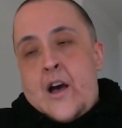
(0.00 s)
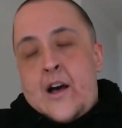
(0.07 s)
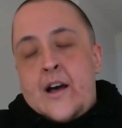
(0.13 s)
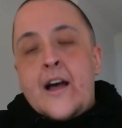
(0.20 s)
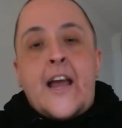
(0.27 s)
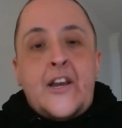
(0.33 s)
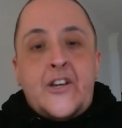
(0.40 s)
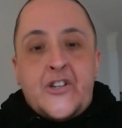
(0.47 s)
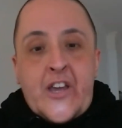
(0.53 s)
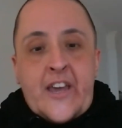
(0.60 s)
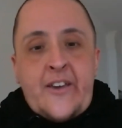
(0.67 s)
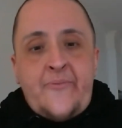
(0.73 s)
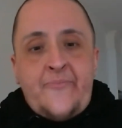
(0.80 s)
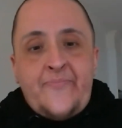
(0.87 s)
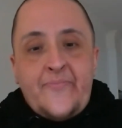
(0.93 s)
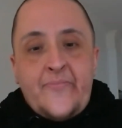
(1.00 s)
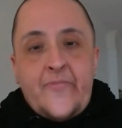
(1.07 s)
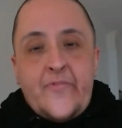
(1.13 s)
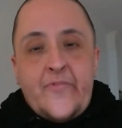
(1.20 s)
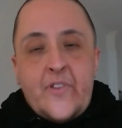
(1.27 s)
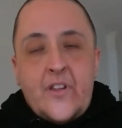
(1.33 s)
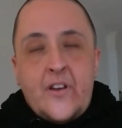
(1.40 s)
aged care,
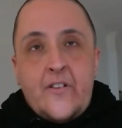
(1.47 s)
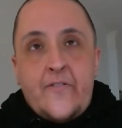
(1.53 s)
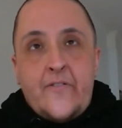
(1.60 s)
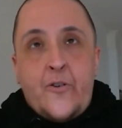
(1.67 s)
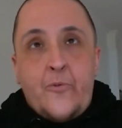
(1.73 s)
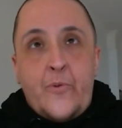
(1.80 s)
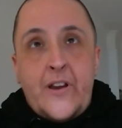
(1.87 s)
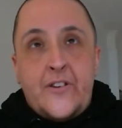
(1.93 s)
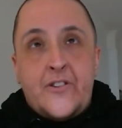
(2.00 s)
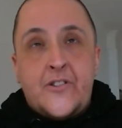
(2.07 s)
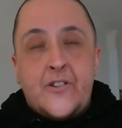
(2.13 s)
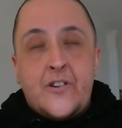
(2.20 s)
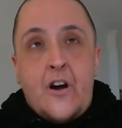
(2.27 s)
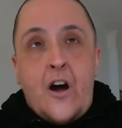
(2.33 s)
for which